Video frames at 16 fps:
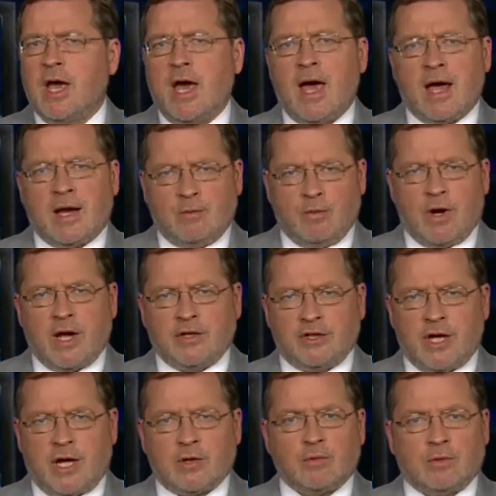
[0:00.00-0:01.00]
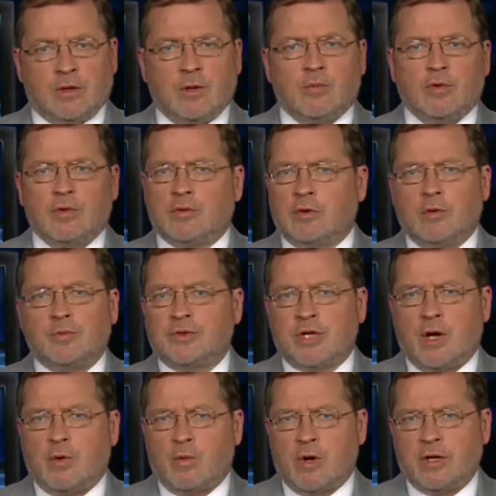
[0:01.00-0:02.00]
And when I checked with liberal groups, they
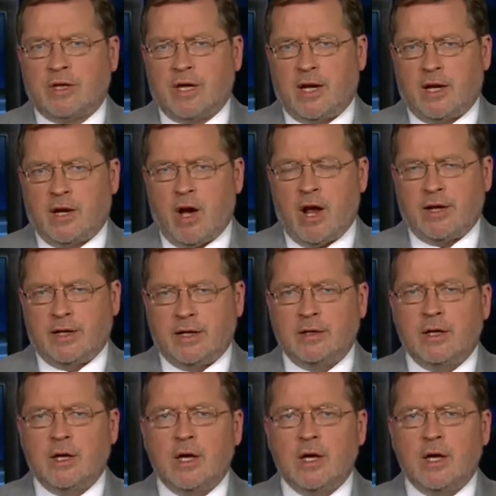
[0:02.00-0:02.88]
weren't getting audited.